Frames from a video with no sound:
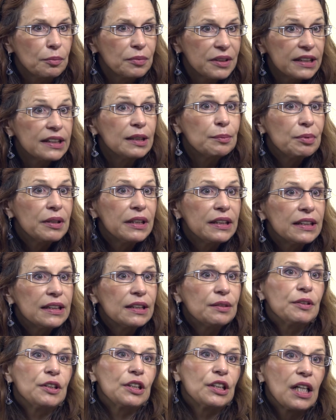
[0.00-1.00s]

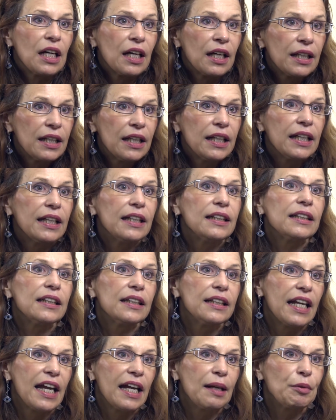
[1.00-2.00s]
disciplines which are in
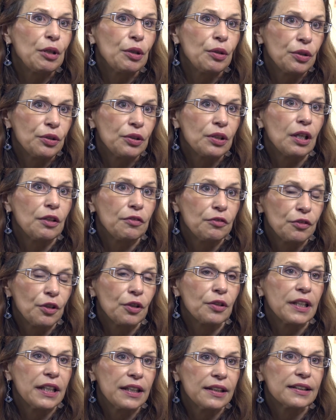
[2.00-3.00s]
the neighborhood of
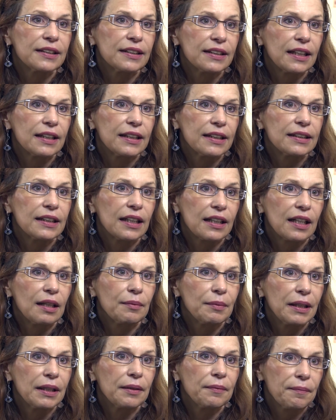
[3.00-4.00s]
Oriental Studies are
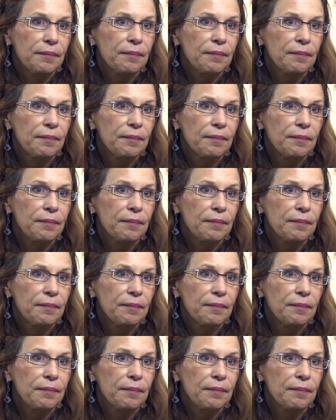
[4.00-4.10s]
coming.